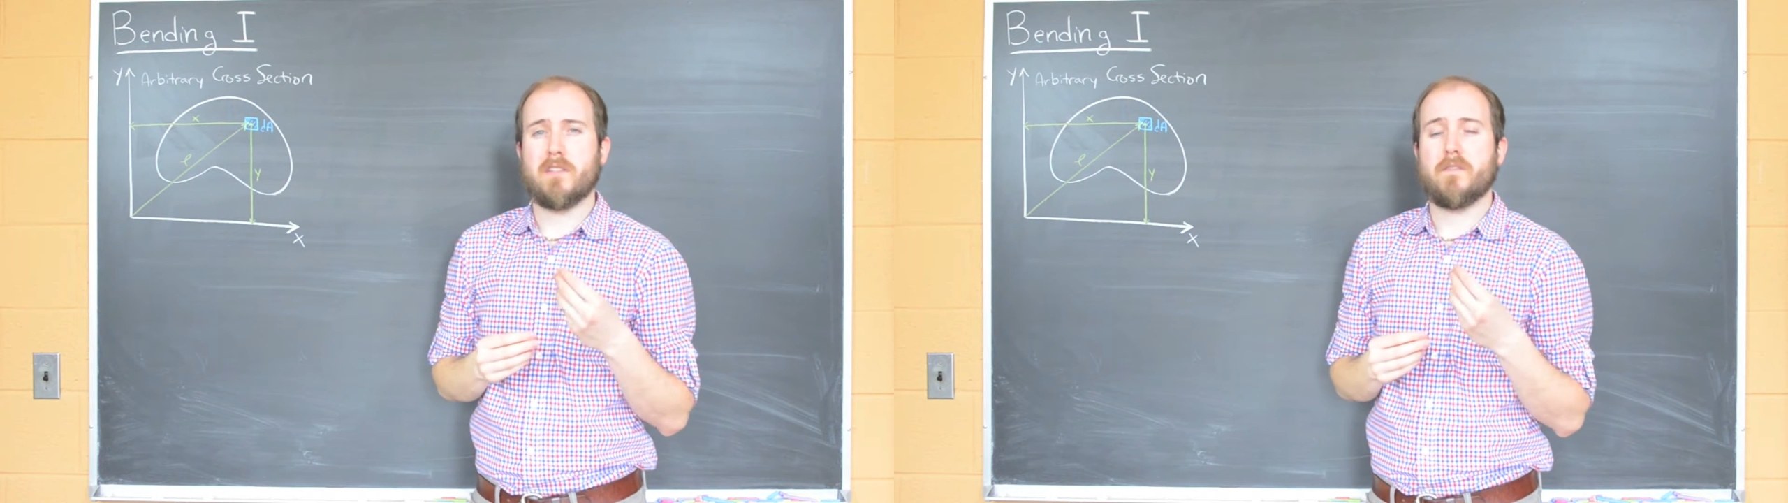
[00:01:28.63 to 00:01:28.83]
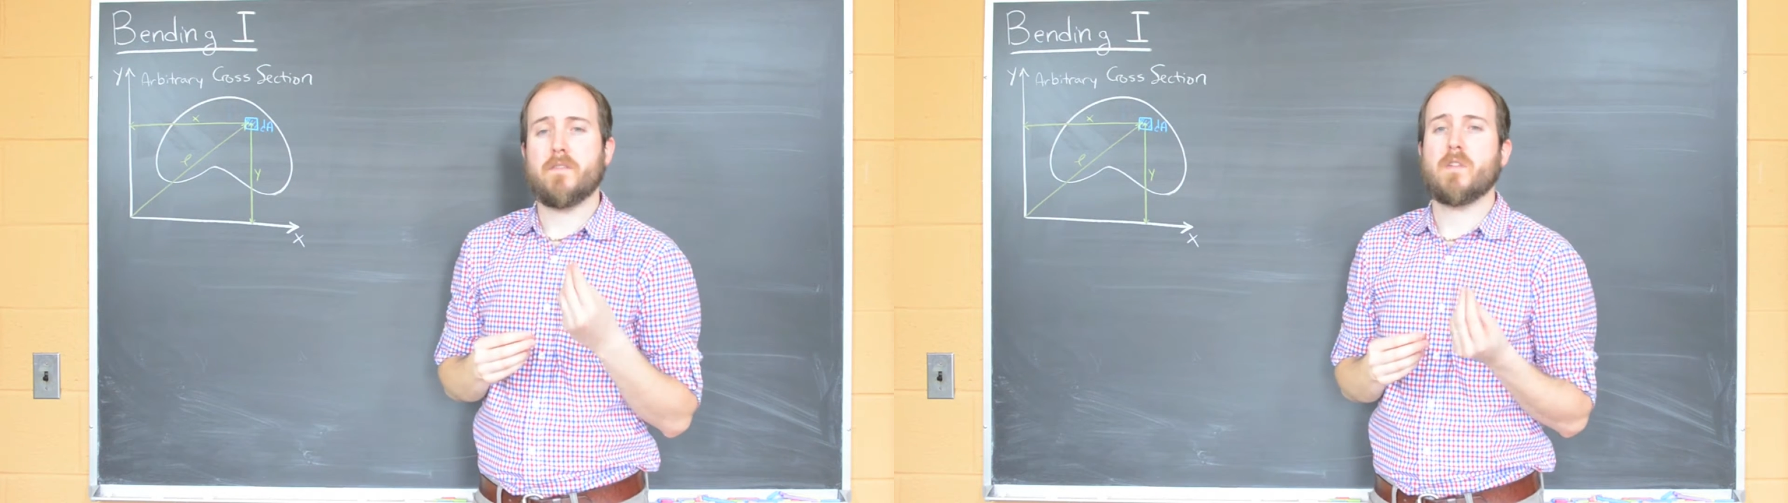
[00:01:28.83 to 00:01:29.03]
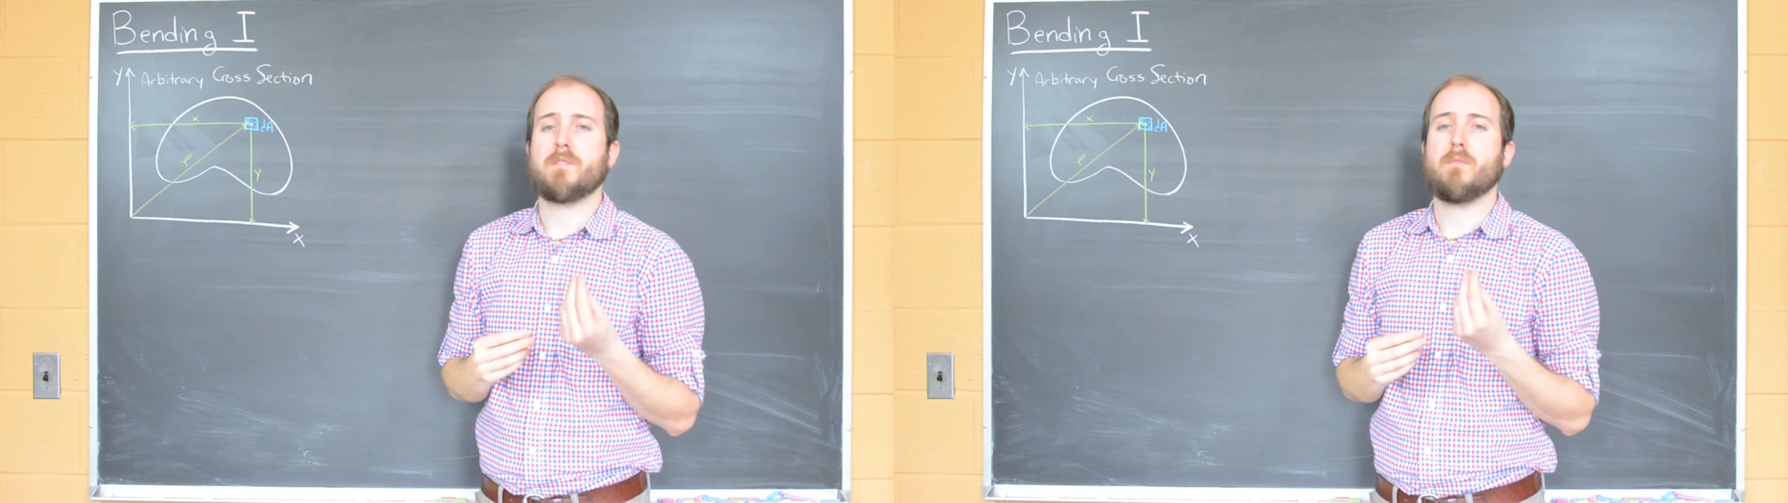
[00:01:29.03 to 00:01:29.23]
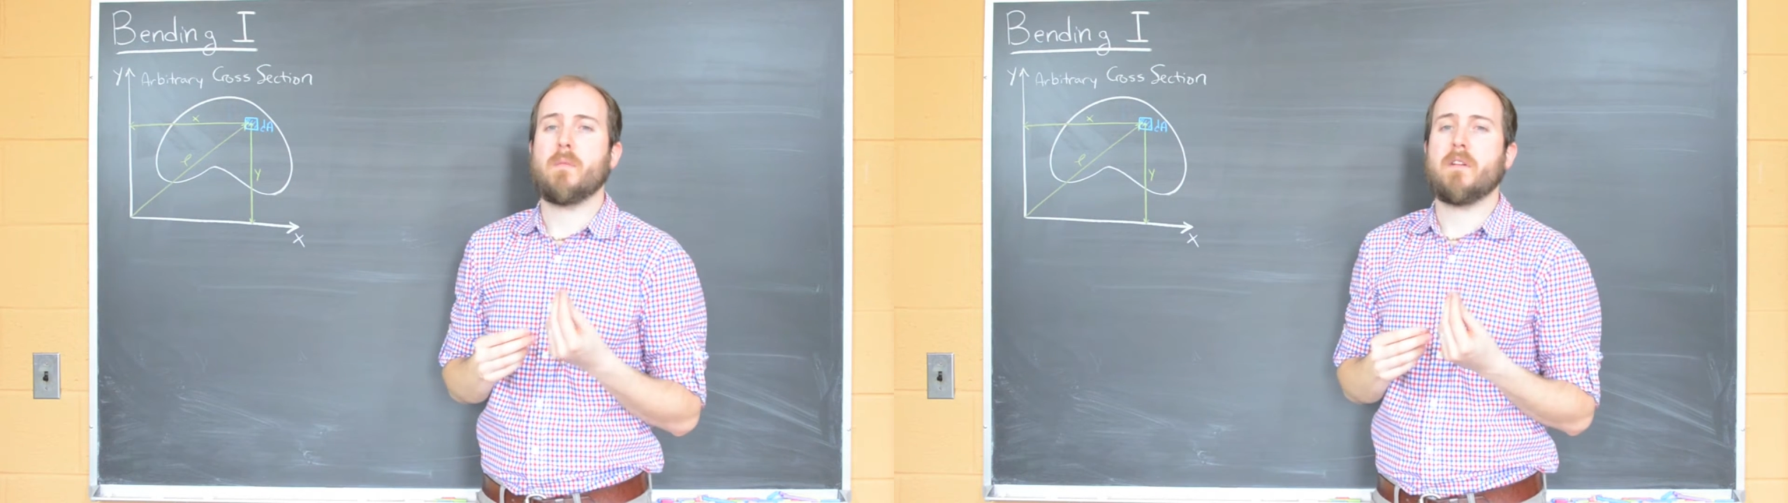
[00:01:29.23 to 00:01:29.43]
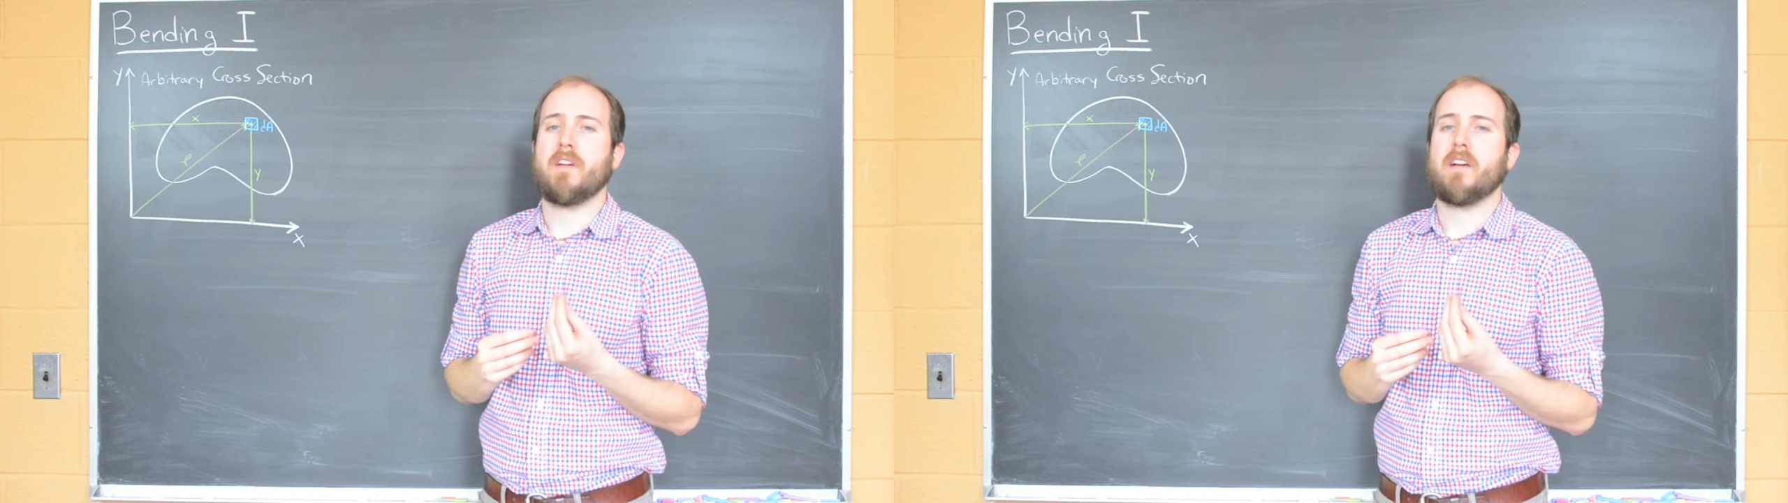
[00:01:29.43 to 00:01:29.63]
the first
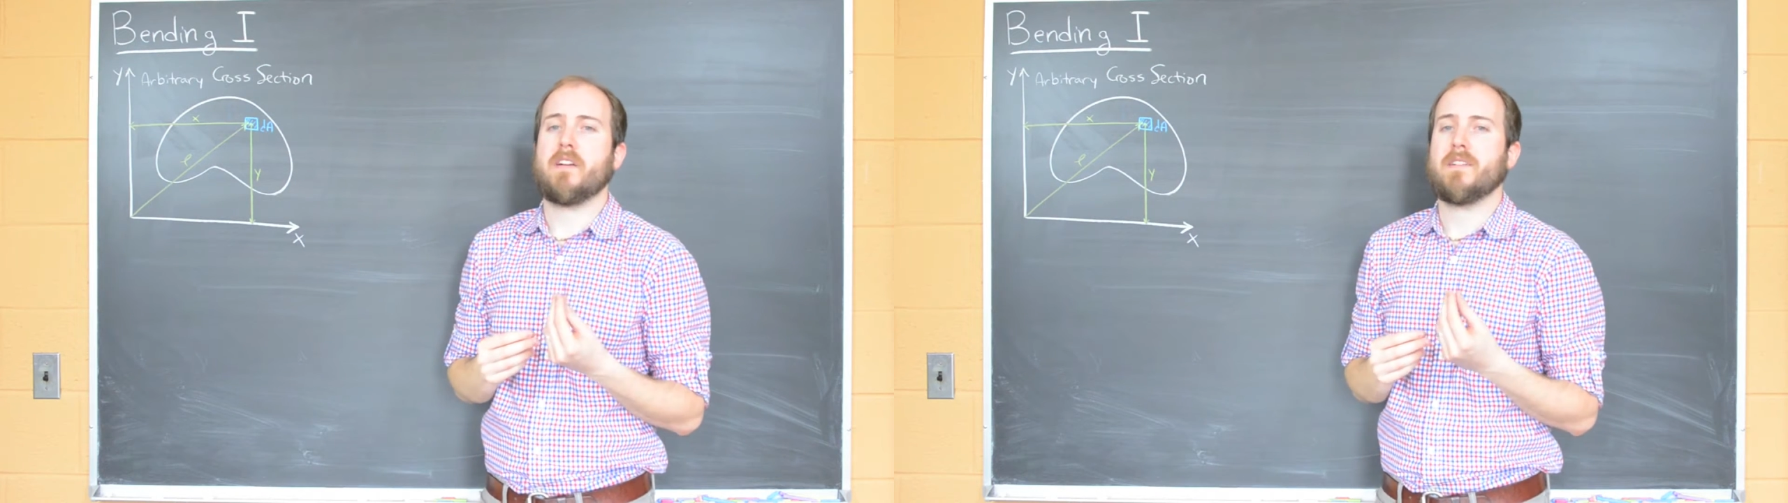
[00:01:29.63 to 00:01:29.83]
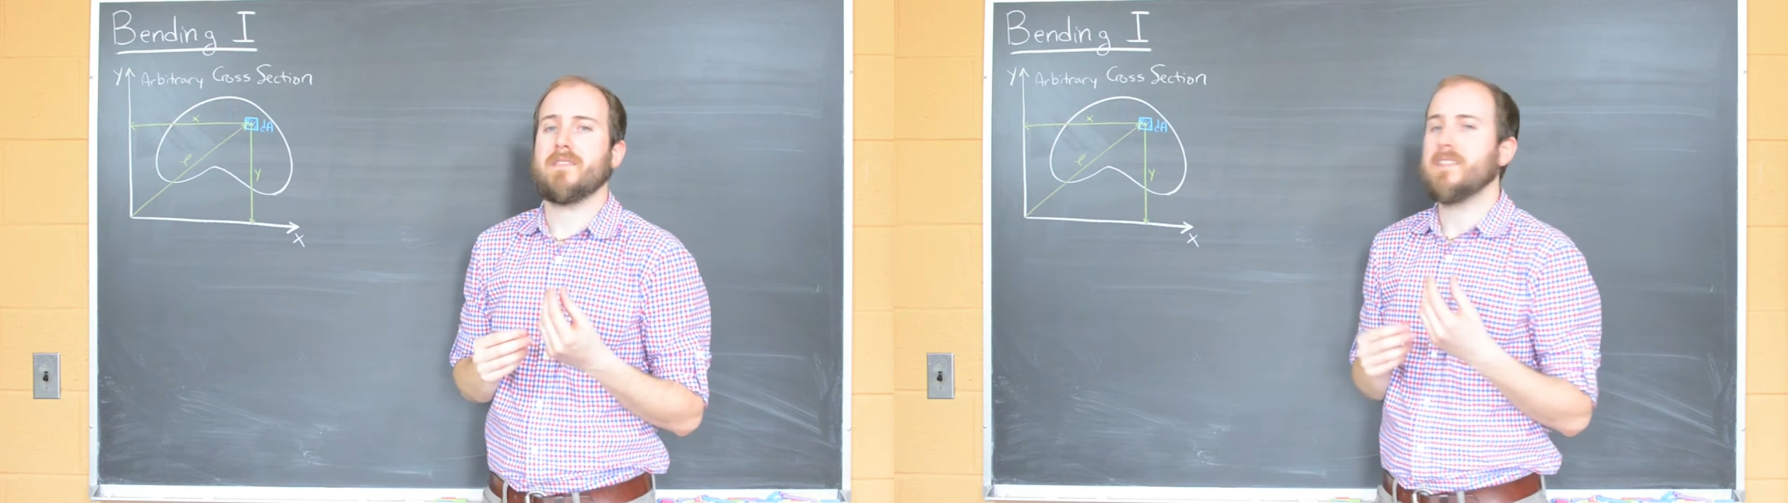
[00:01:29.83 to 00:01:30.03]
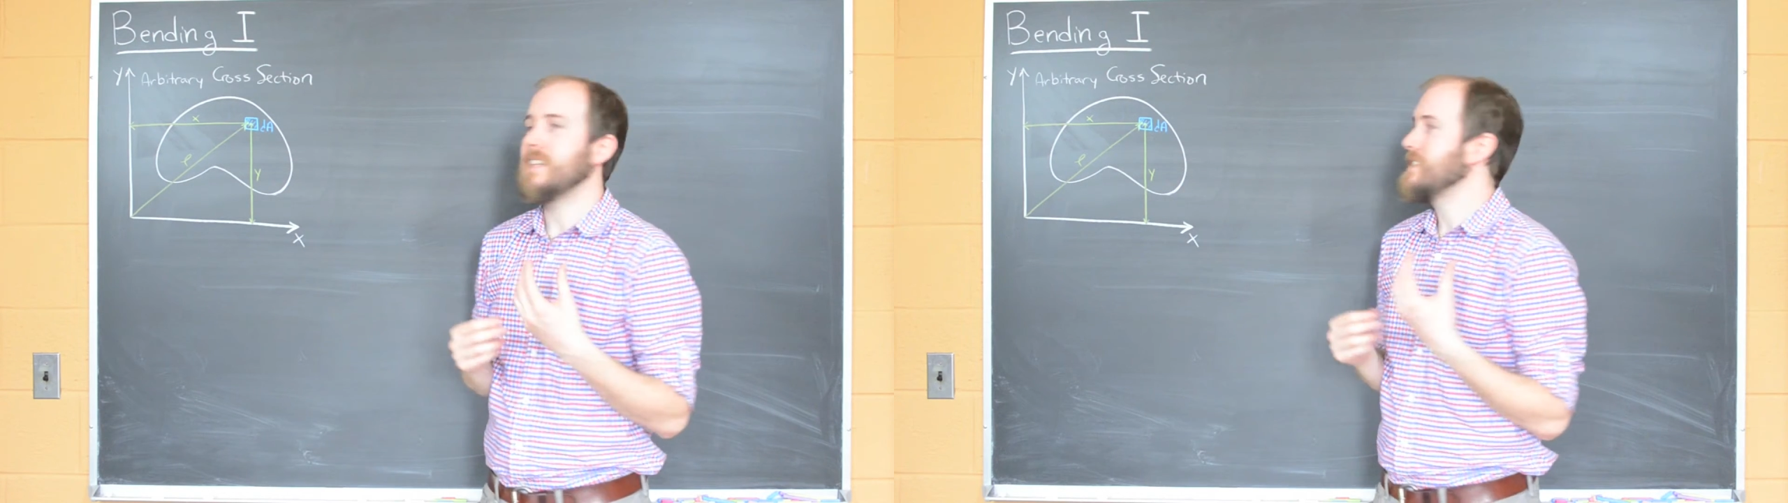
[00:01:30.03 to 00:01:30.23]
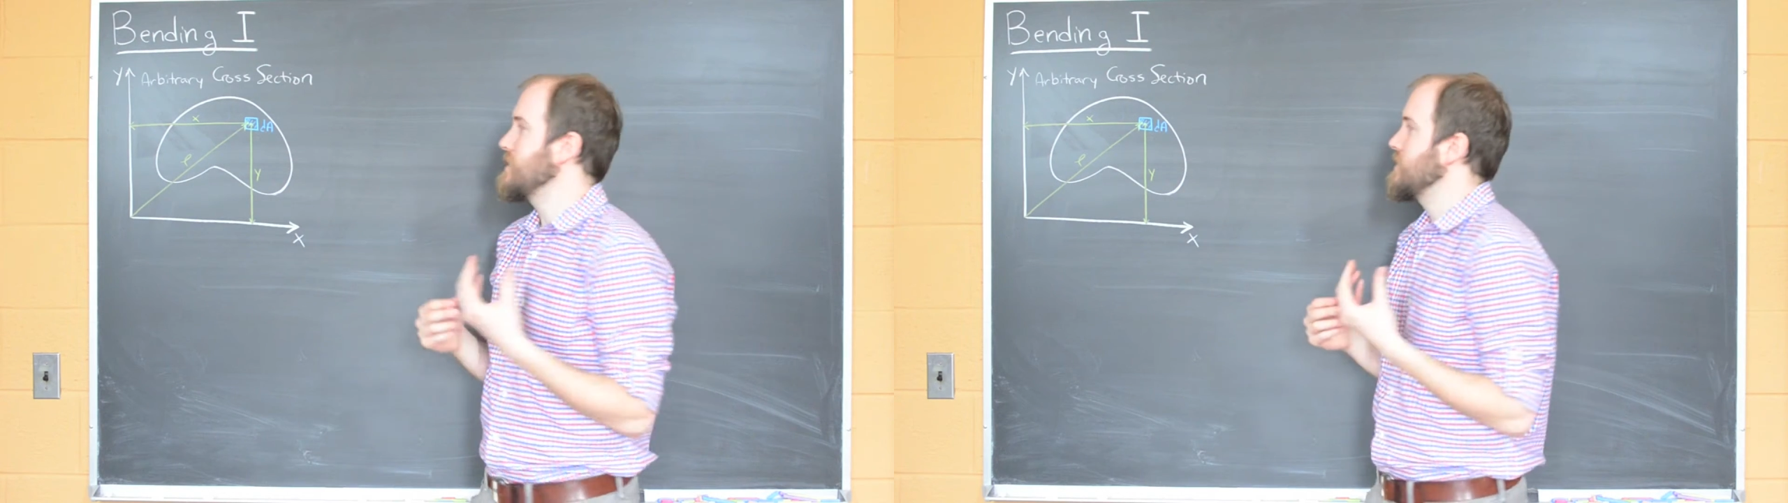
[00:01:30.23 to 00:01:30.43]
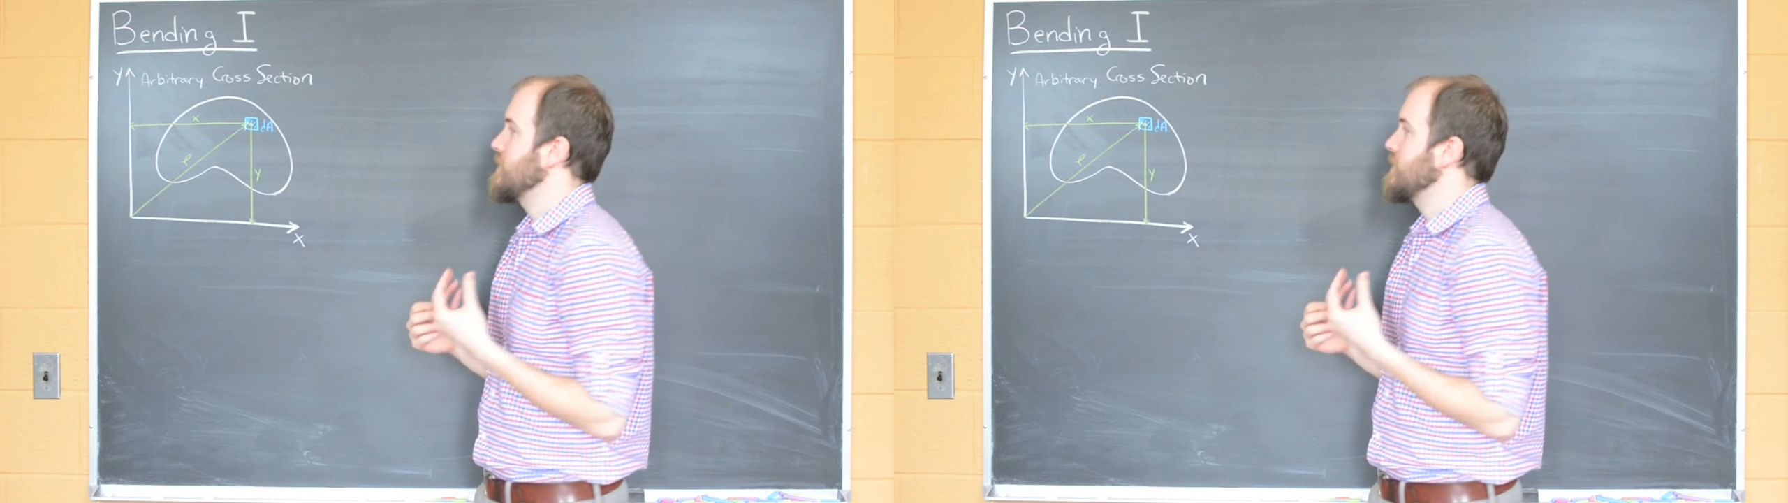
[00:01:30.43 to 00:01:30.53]
moment of area. And that's